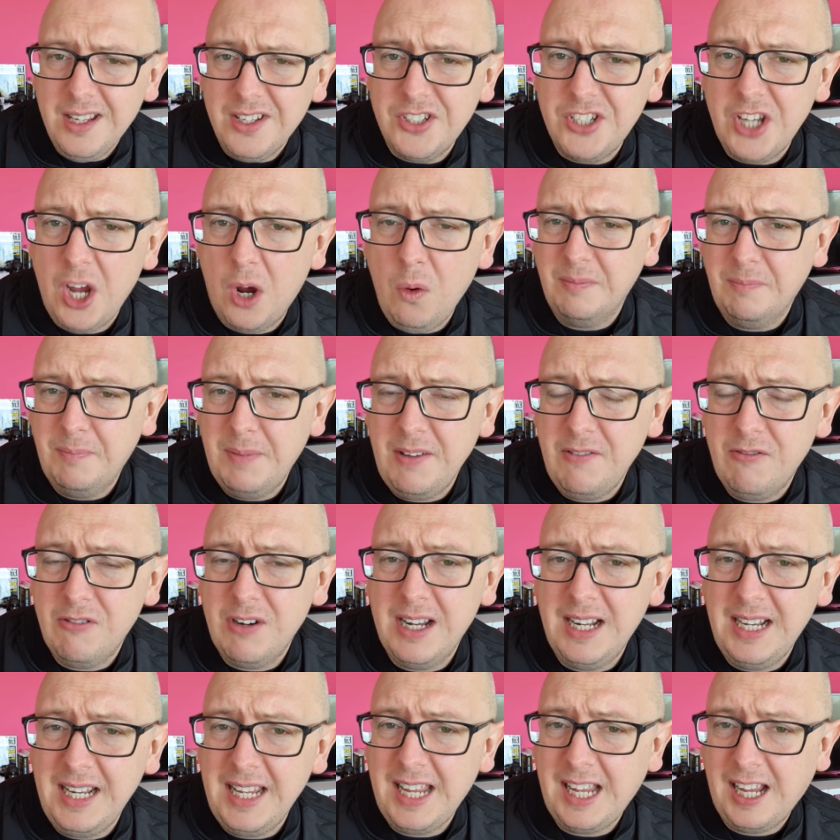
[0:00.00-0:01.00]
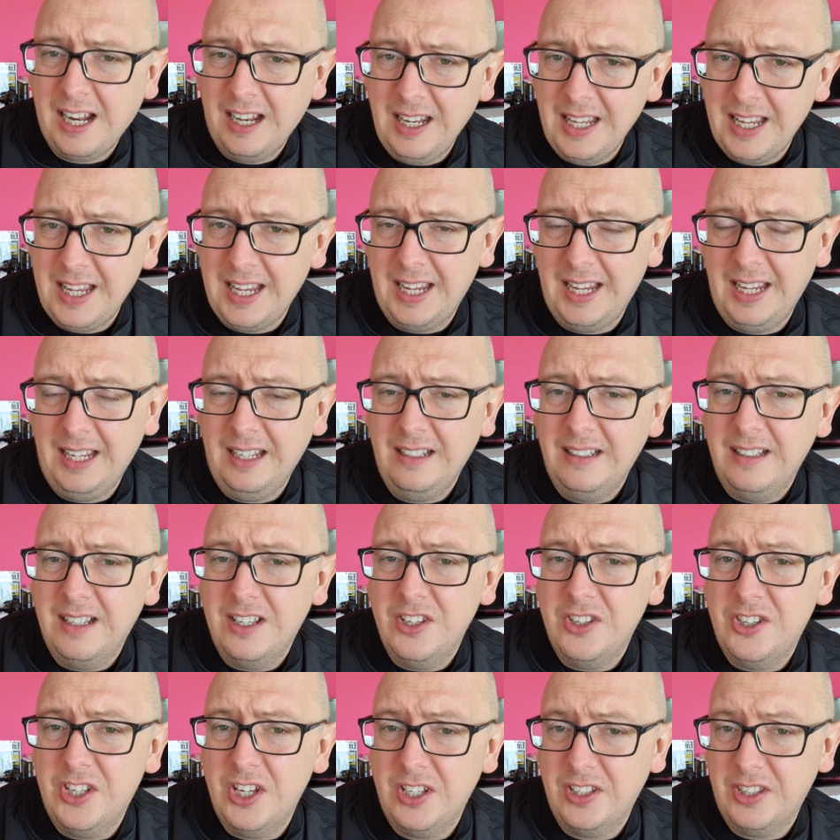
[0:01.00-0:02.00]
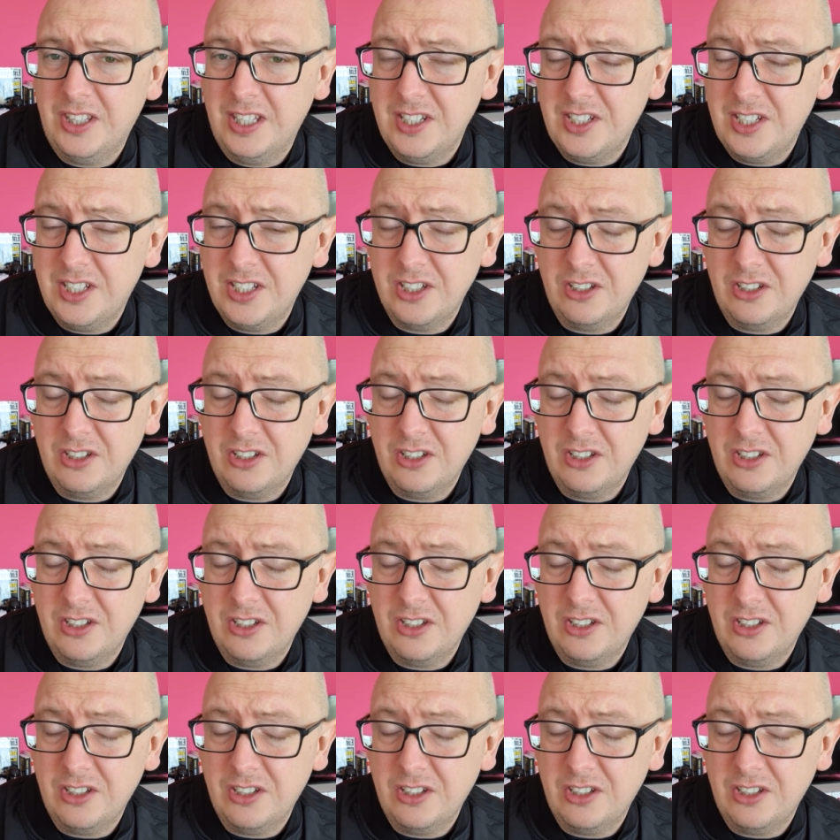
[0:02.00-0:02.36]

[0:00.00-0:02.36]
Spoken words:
So be really clear that this